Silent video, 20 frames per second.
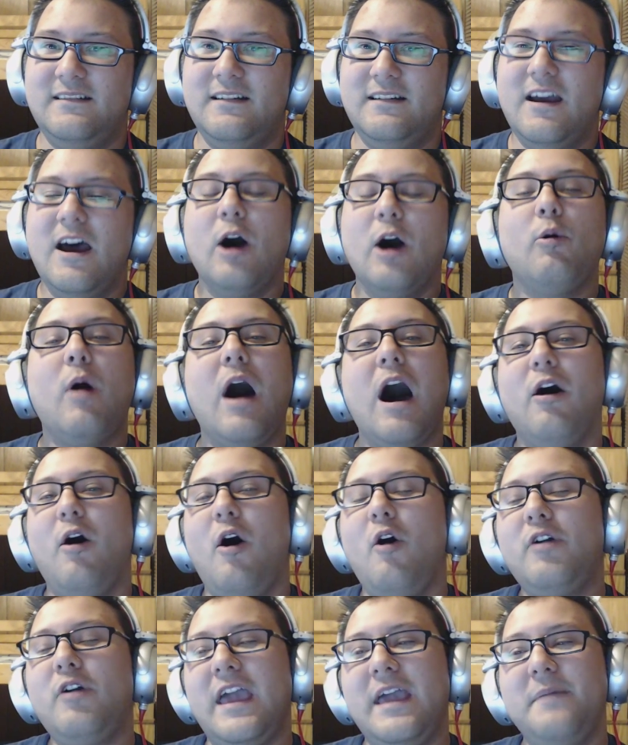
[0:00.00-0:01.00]
Well,
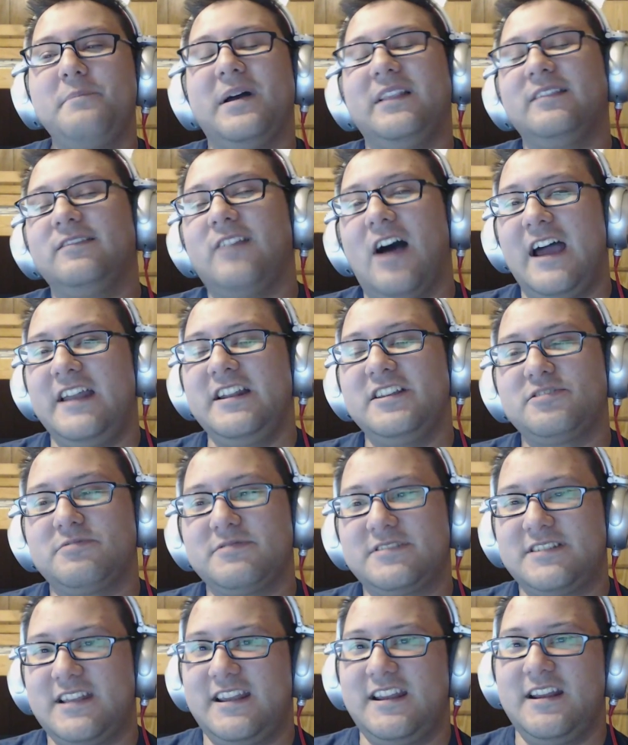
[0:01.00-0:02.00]
okay, but Linus was
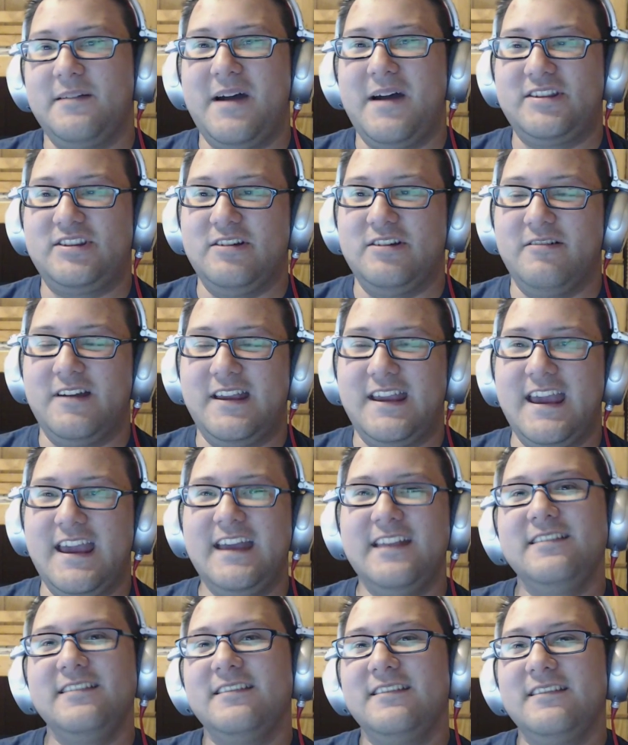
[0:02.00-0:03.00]
thinking about doing it.
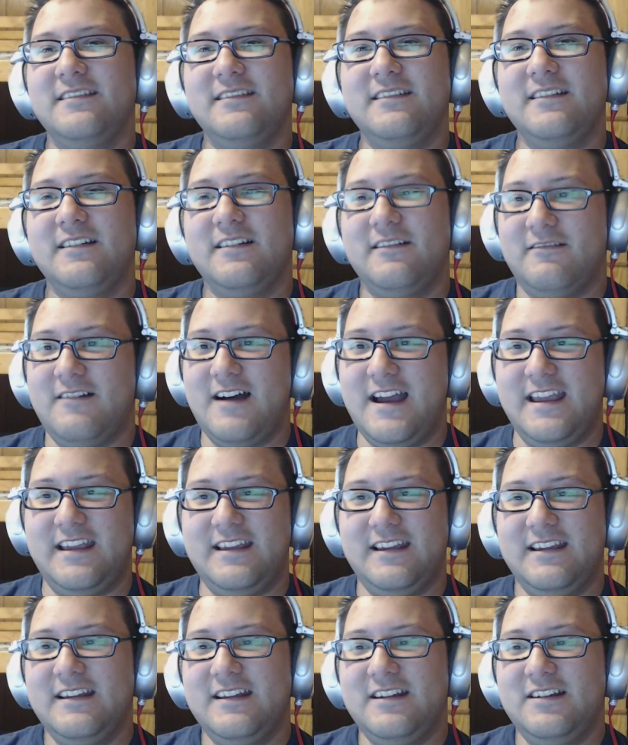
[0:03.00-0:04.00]
Like,
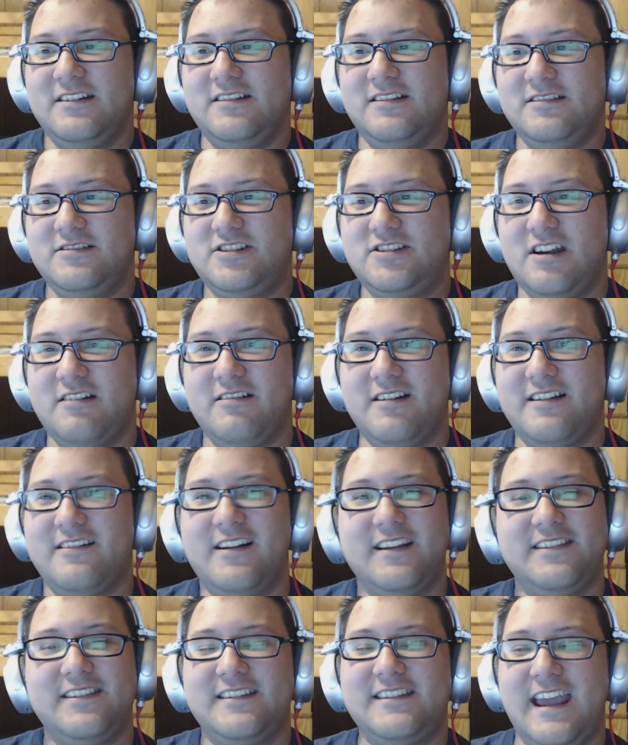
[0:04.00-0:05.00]
sharing, like,
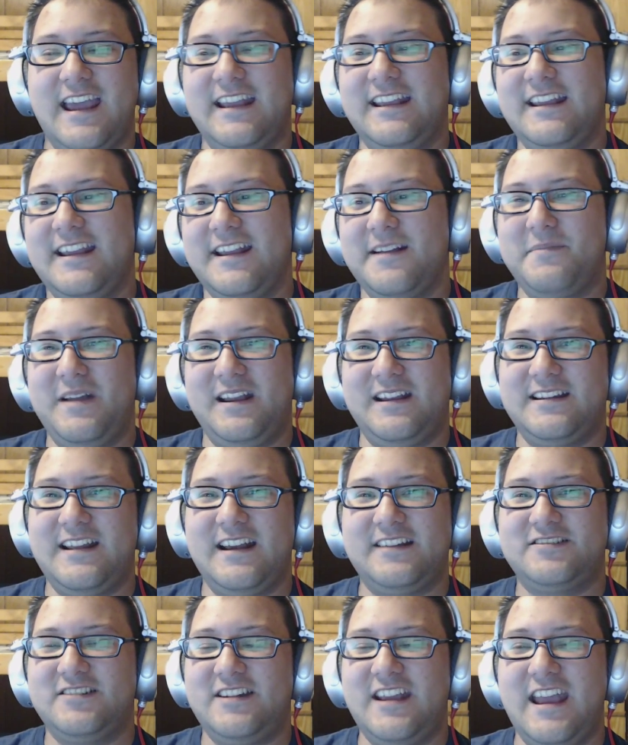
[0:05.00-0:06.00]
the 10 gigabit
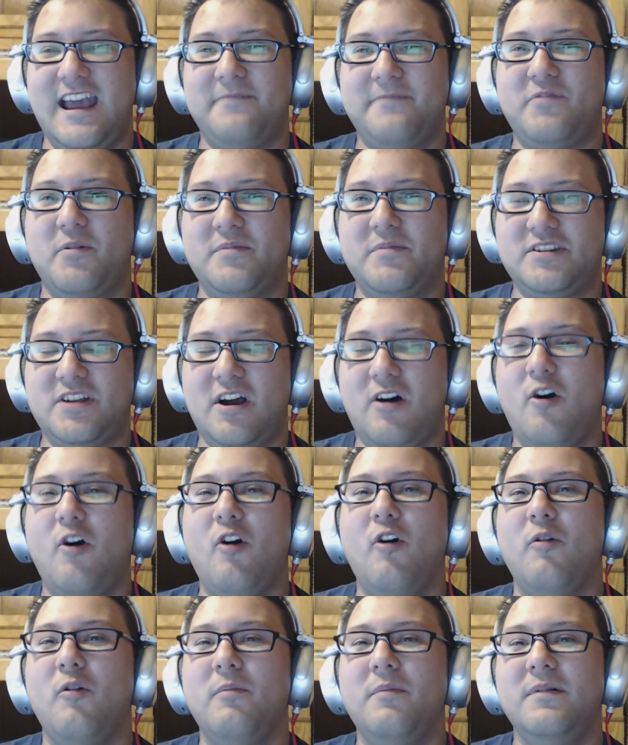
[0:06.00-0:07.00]
connection he had from his
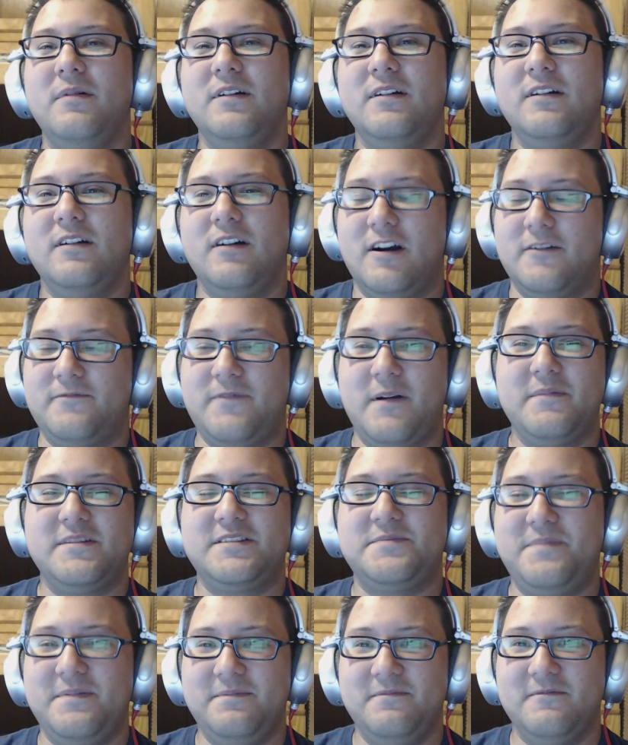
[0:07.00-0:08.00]
home, or
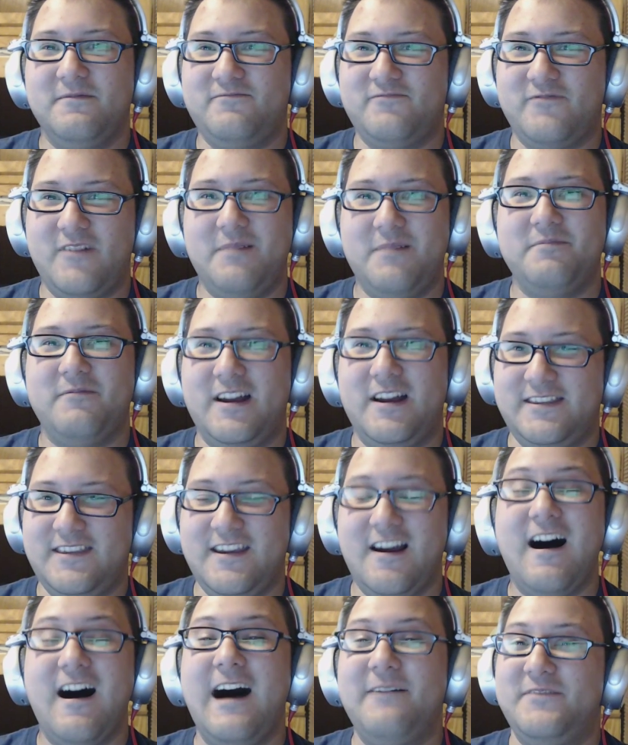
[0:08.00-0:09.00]
from like the
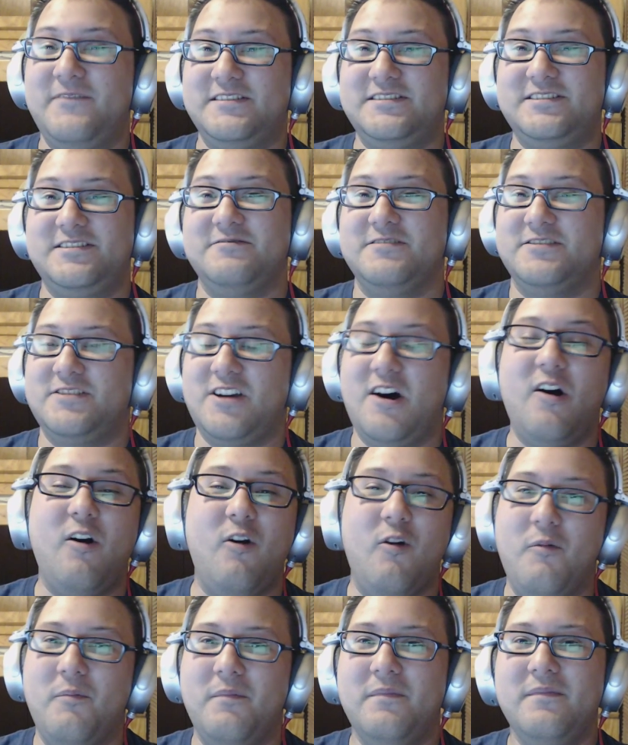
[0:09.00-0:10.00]
office to his
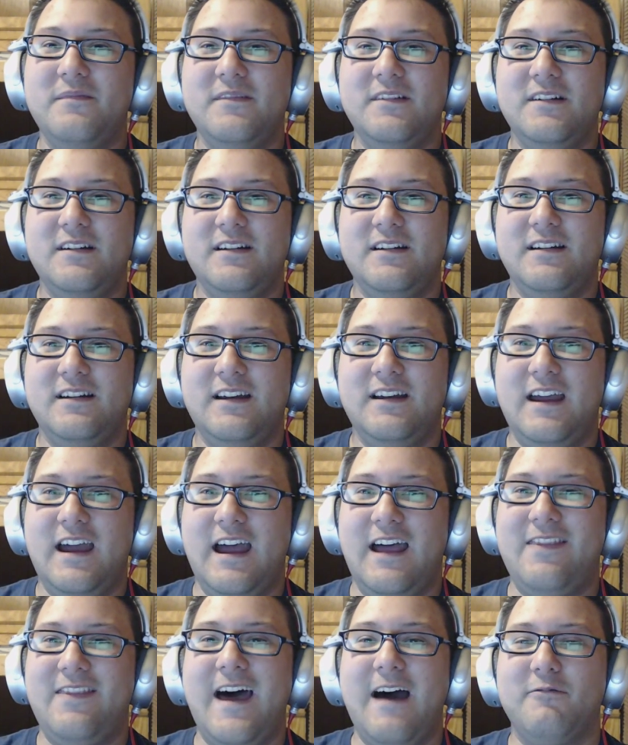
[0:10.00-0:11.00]
home,
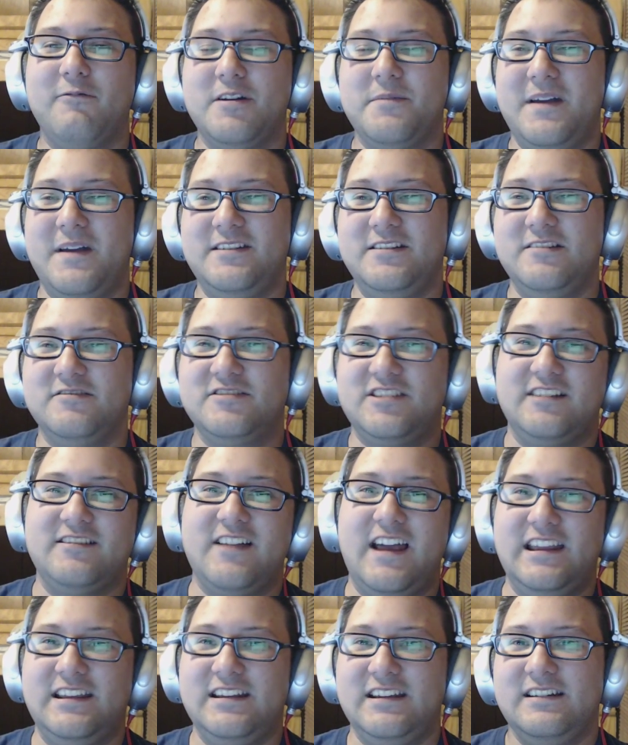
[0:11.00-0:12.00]
and that would have been using
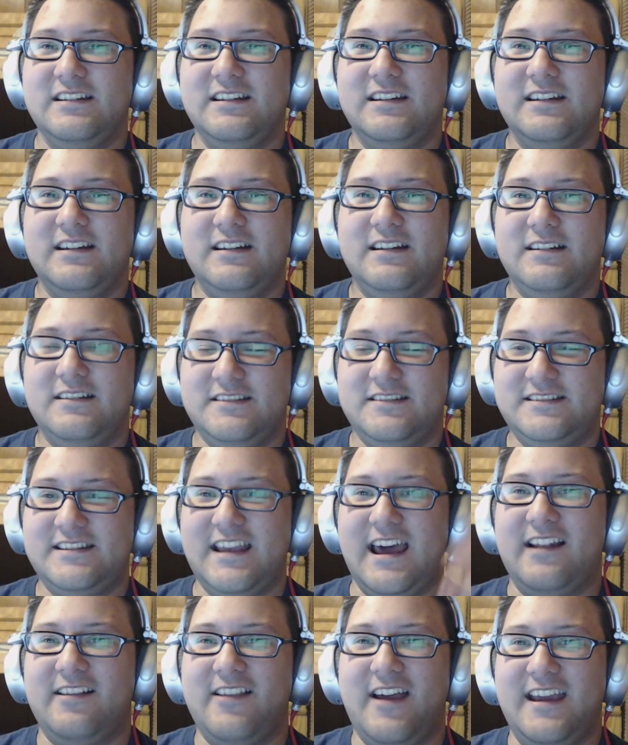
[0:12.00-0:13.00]
like
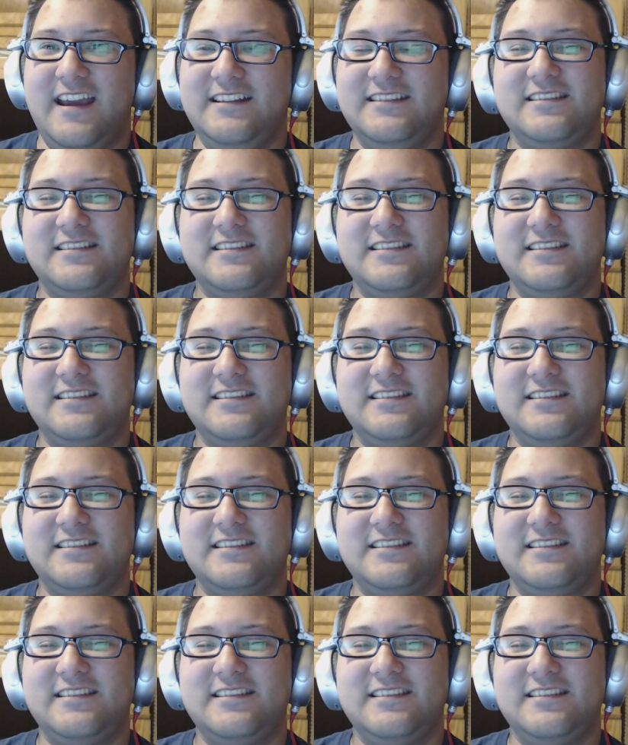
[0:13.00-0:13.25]
satellites